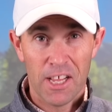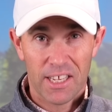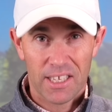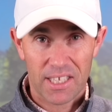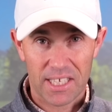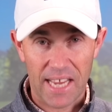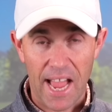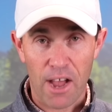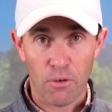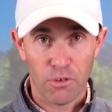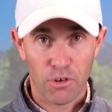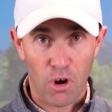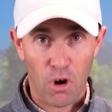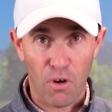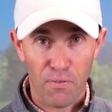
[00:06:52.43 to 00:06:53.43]

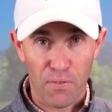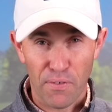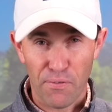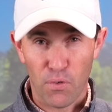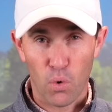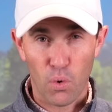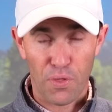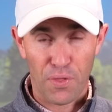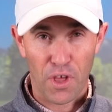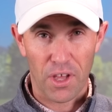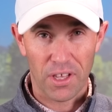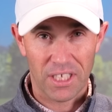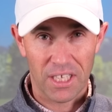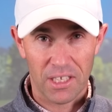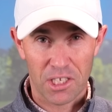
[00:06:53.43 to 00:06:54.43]
sound off the
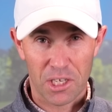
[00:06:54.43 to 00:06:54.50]
430.